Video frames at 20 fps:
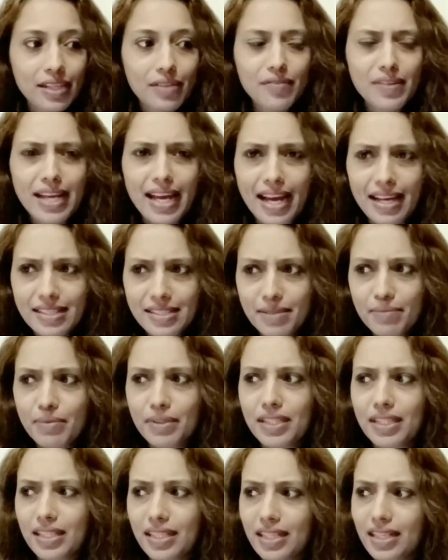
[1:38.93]
Like, we had
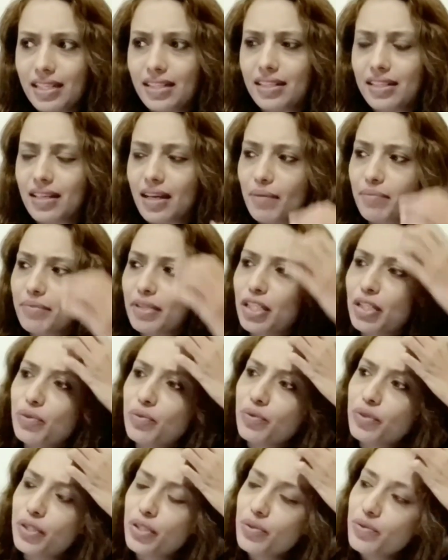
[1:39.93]
somebody in the
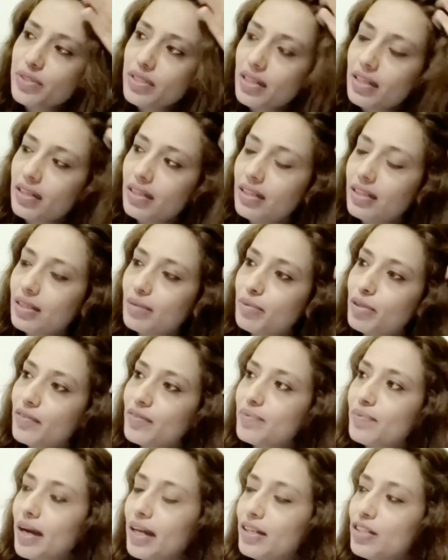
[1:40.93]
company who knew a little
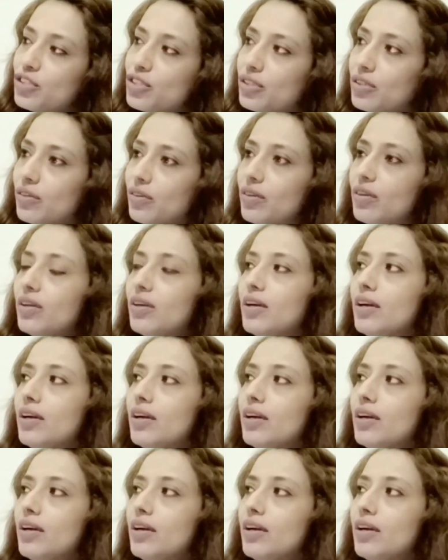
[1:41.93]
bit of Spanish,